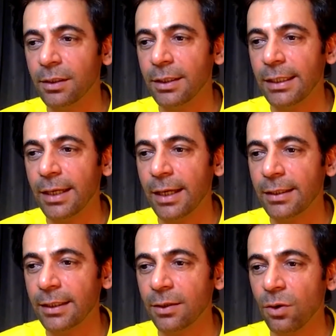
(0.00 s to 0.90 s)
in, I
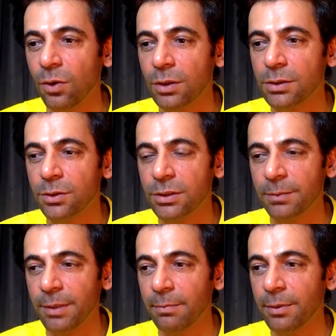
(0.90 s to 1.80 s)
think, August or
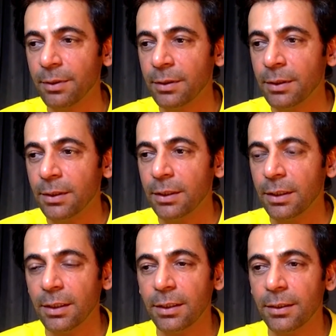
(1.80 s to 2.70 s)
September,
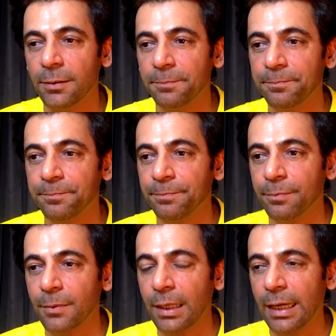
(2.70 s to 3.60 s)
um,
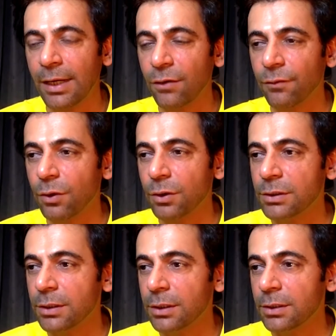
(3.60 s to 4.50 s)
end of
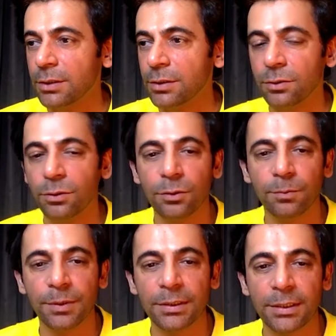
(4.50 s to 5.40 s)
August. So
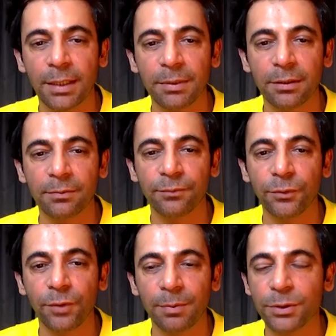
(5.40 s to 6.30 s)
he sent me the few
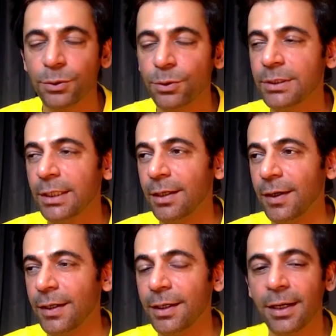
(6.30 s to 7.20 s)
episodes and I
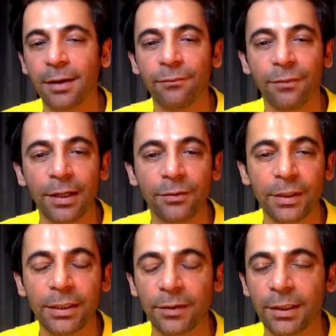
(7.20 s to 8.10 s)
read it and I felt
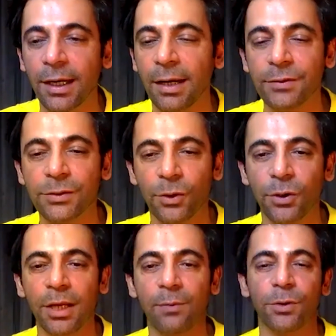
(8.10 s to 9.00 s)
really thrilled and I was
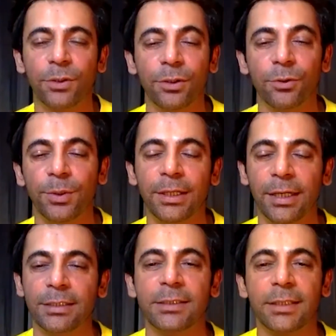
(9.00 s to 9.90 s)
on. I wanted to do it
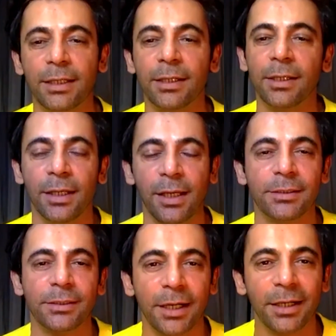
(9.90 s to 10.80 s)
and said, let's
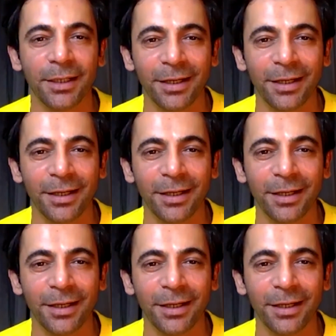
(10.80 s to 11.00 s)
start